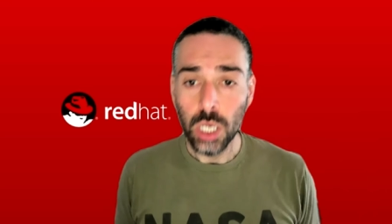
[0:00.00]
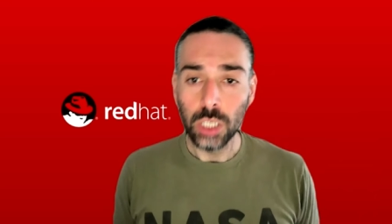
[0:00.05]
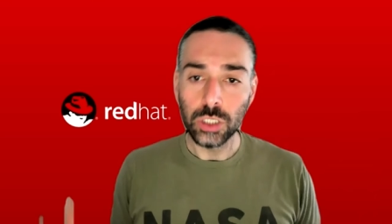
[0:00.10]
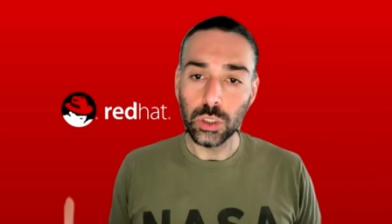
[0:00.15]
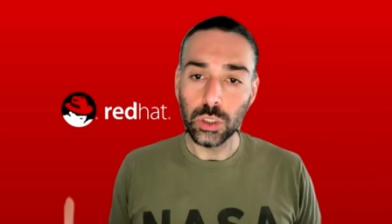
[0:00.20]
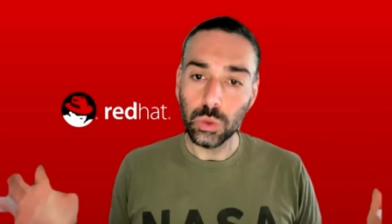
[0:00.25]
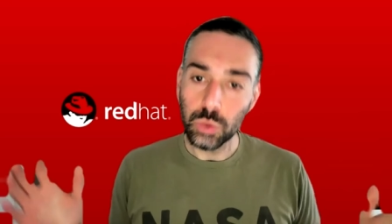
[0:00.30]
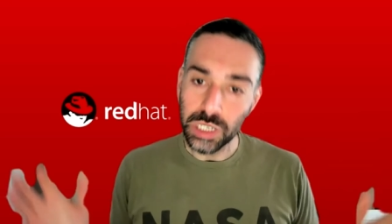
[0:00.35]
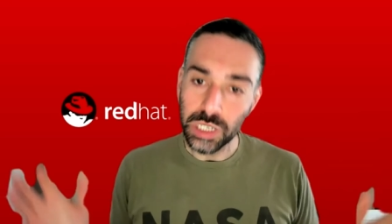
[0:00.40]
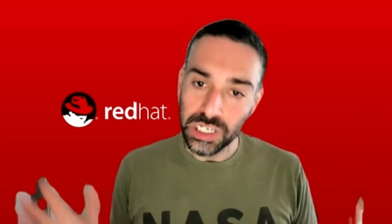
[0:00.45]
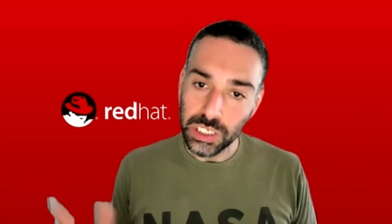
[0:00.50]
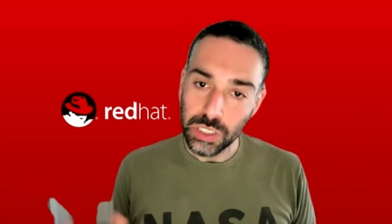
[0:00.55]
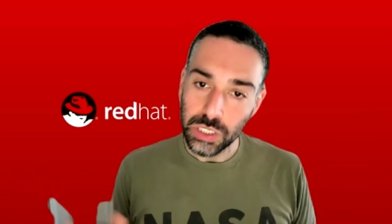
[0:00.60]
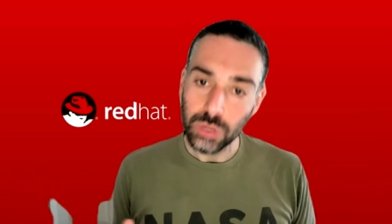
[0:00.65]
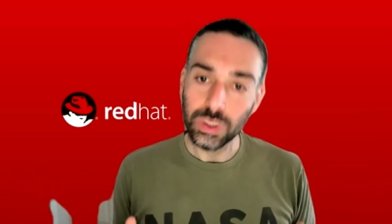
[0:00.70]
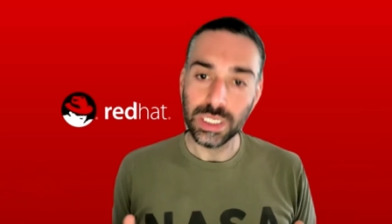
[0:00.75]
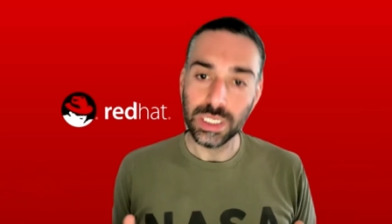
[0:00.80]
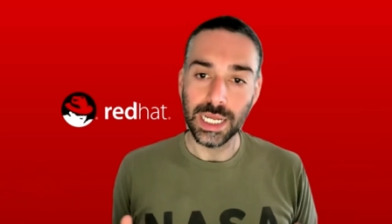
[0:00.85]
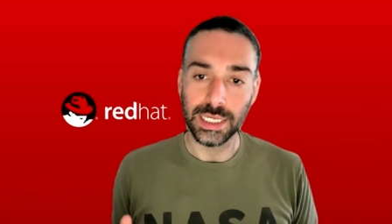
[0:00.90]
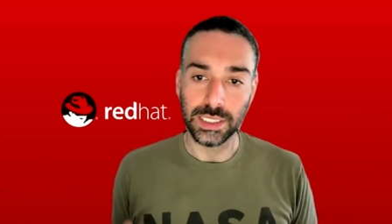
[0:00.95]
to
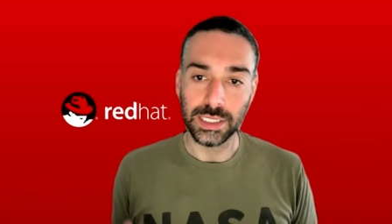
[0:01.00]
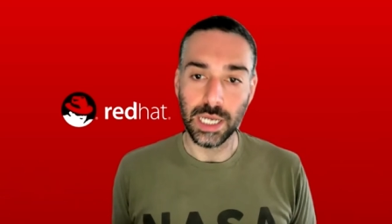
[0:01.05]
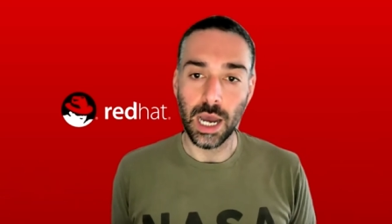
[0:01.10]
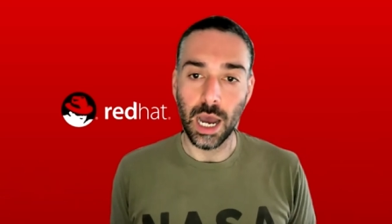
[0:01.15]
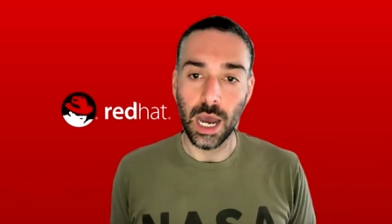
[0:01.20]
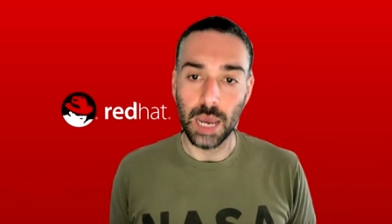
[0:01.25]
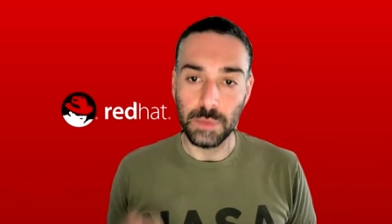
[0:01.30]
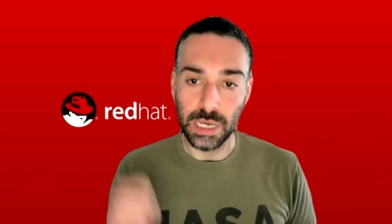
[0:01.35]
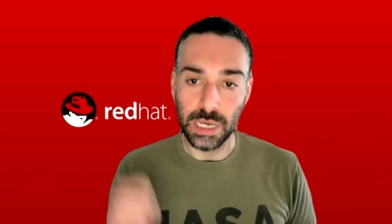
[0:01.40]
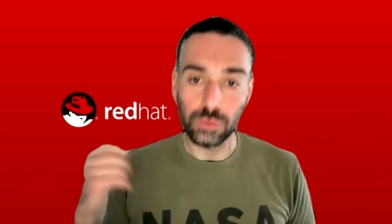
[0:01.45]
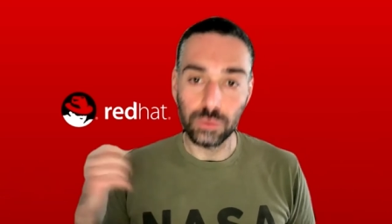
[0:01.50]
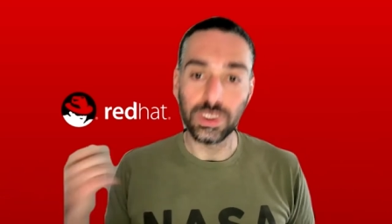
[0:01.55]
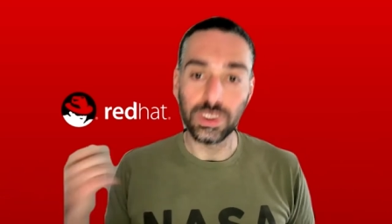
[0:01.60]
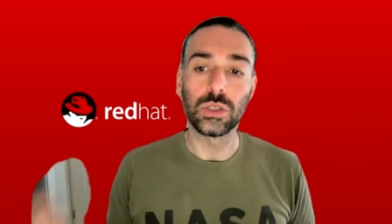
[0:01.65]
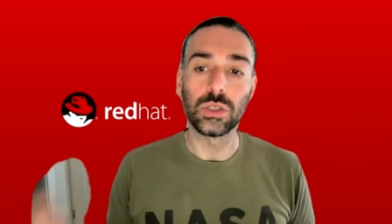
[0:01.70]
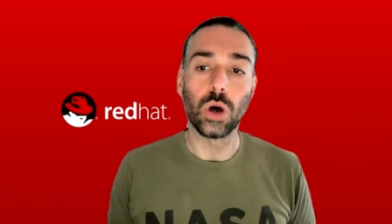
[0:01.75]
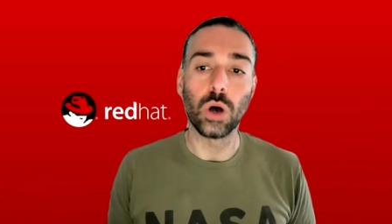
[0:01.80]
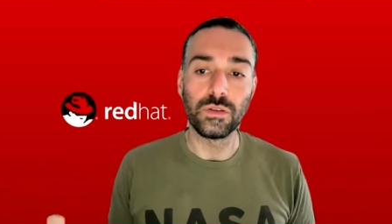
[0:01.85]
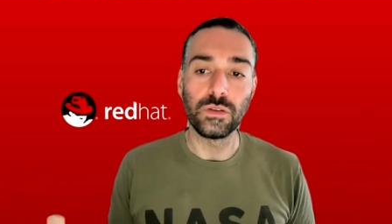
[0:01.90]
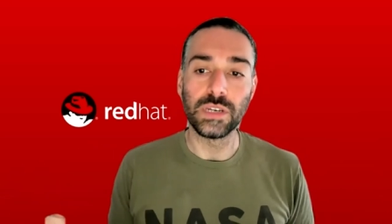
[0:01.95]
reduce that time in
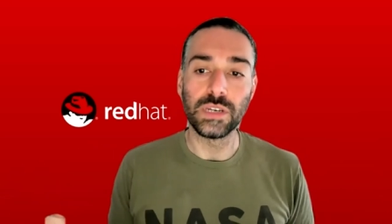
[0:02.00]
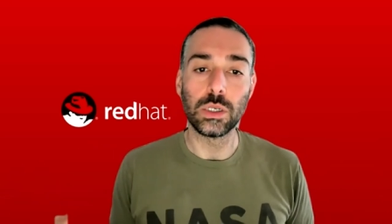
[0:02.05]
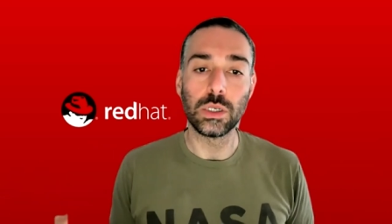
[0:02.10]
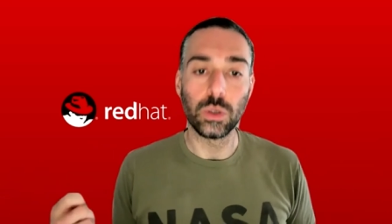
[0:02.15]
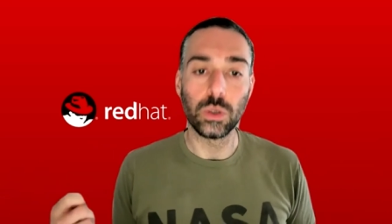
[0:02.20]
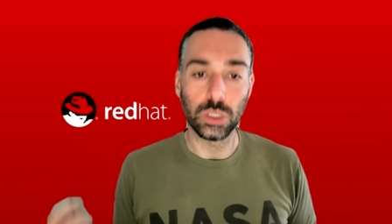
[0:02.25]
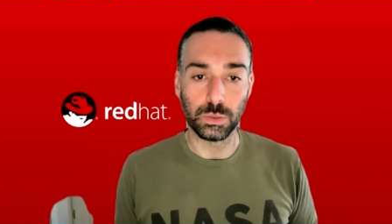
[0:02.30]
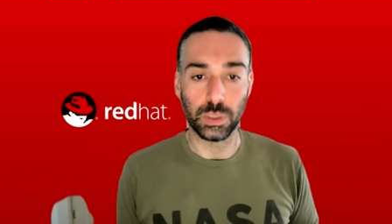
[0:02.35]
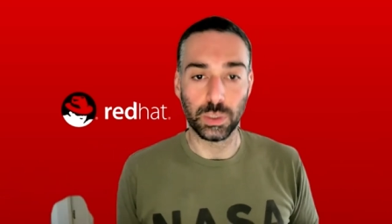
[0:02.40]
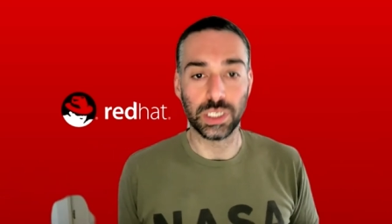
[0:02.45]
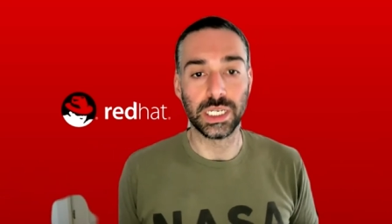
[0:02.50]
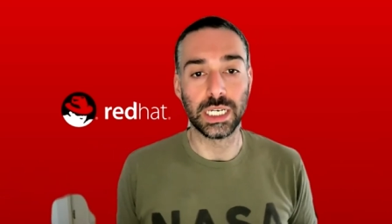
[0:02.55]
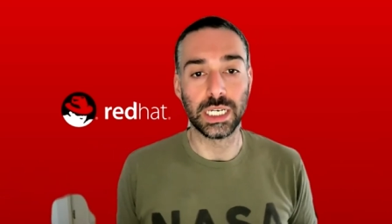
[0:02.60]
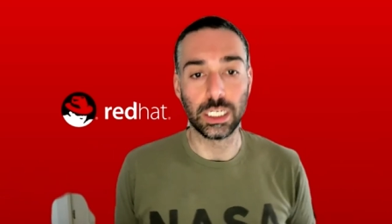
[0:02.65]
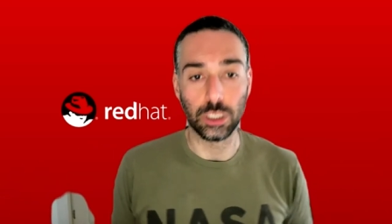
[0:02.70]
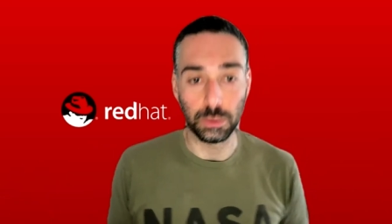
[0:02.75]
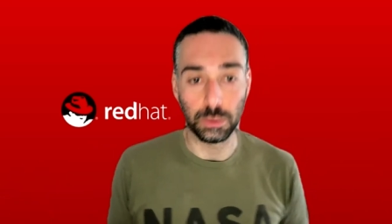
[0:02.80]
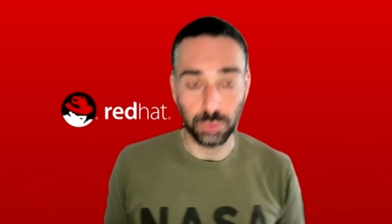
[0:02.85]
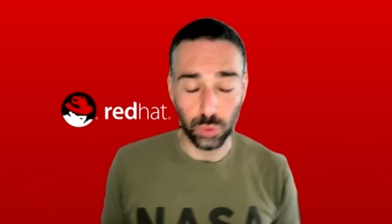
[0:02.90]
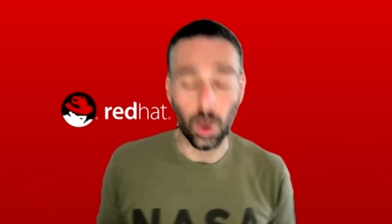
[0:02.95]
resolving those
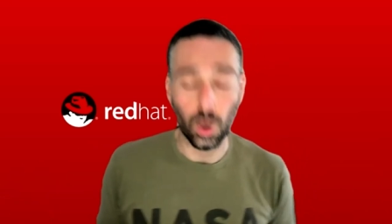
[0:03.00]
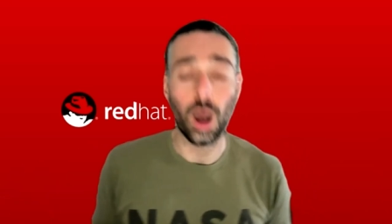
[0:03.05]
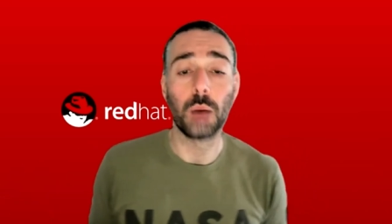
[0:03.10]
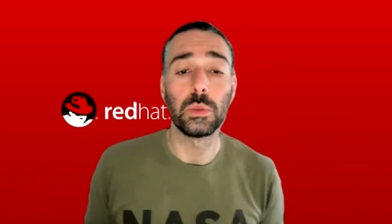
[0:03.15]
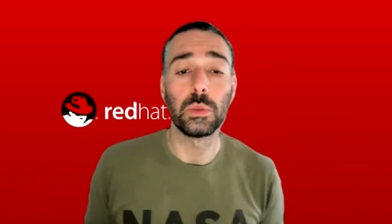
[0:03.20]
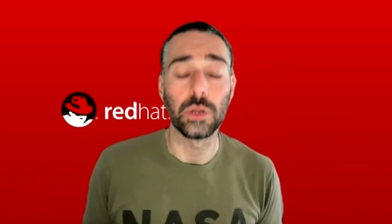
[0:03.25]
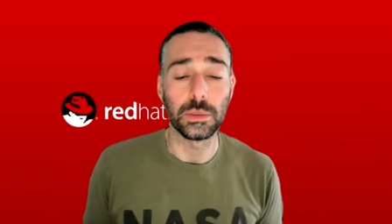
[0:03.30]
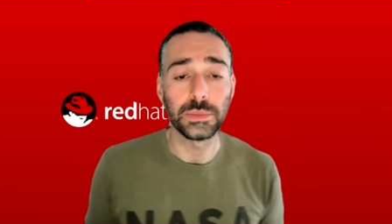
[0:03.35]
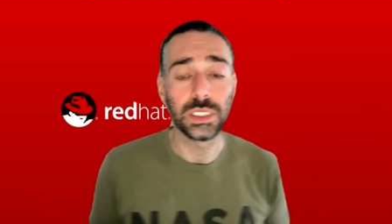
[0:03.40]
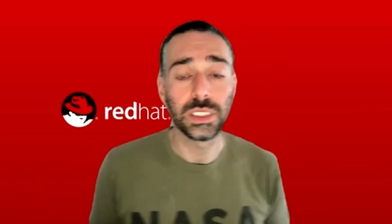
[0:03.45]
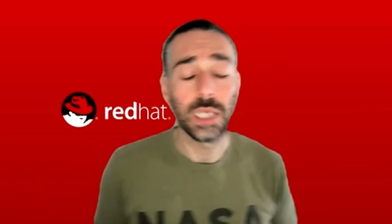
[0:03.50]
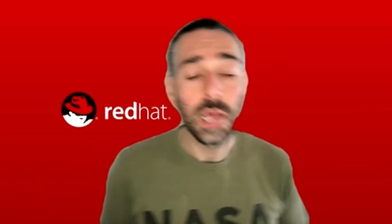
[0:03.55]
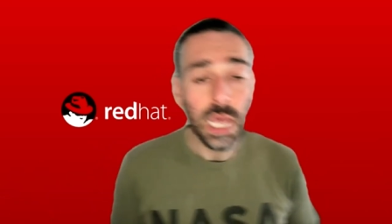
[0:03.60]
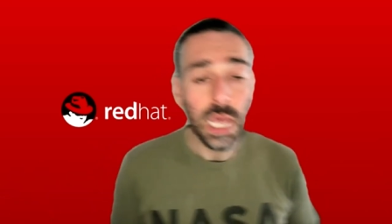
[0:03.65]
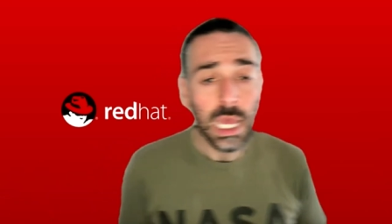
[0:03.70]
particular problems.